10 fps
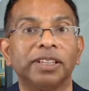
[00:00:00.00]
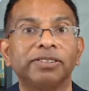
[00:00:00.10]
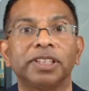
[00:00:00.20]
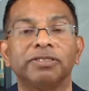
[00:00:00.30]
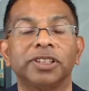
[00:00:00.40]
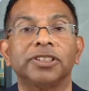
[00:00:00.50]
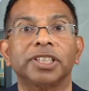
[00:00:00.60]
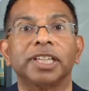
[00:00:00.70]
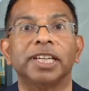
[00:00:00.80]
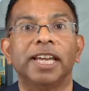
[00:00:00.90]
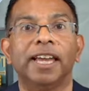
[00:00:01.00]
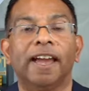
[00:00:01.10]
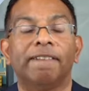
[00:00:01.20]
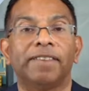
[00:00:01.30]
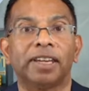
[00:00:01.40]
for the future.
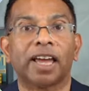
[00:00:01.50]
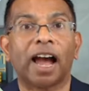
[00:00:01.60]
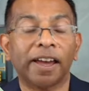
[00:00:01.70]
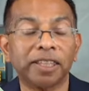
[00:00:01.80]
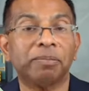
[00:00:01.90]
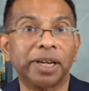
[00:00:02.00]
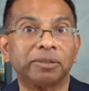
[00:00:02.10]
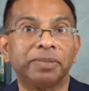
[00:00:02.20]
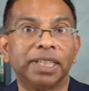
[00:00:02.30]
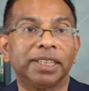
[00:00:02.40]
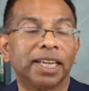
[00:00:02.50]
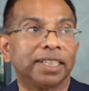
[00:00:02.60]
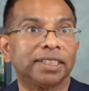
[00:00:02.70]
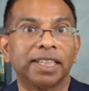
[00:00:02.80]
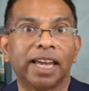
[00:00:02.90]
And that either might mean
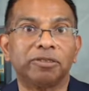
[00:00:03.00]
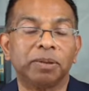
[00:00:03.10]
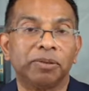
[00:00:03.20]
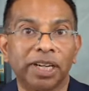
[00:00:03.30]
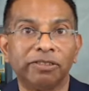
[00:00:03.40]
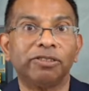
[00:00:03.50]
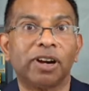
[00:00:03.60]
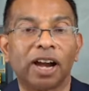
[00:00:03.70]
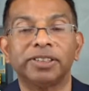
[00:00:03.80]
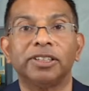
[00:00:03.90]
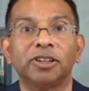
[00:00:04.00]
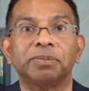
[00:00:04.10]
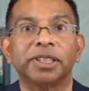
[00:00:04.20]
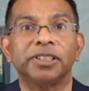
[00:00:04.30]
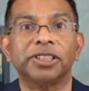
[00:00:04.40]
that they have to be ready for how their job's
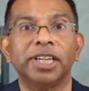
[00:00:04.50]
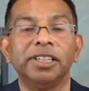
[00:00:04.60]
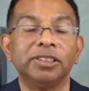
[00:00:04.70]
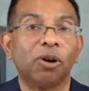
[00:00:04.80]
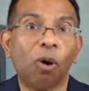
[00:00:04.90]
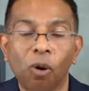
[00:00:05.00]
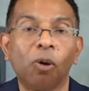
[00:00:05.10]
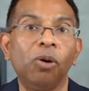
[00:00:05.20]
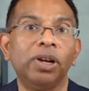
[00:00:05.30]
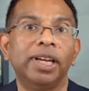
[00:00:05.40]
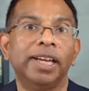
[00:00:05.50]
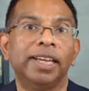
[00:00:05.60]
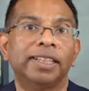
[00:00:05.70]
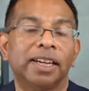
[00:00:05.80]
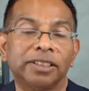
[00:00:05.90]
going to change, or
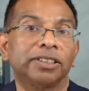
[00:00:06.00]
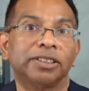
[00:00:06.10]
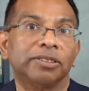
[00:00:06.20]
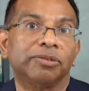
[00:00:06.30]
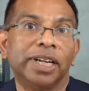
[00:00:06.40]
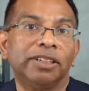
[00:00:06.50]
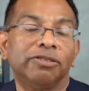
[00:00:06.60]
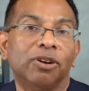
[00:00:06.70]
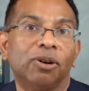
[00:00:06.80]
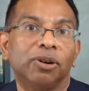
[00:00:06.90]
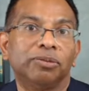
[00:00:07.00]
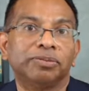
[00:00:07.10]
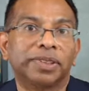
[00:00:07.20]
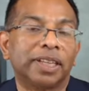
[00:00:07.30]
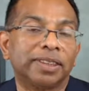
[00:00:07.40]
that ready for
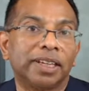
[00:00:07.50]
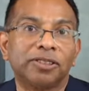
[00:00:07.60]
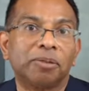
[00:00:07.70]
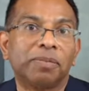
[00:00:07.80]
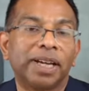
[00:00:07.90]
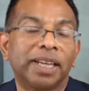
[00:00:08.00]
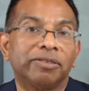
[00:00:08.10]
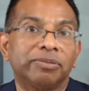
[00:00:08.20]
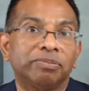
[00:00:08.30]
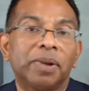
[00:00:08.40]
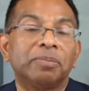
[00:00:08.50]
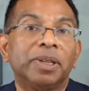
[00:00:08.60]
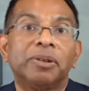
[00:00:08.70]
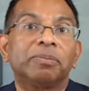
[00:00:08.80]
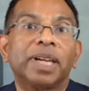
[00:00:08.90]
that their job might be
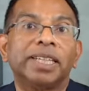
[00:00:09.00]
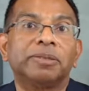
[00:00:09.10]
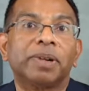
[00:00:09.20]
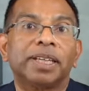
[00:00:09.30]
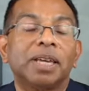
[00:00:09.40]
replaced by